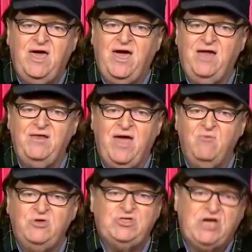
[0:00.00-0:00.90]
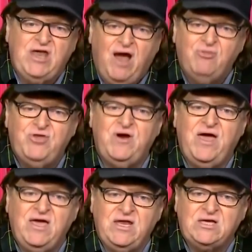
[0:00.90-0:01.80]
and, and we should get out there
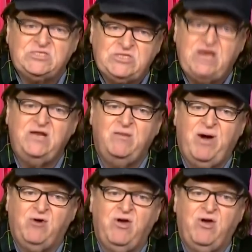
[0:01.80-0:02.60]
and get excited about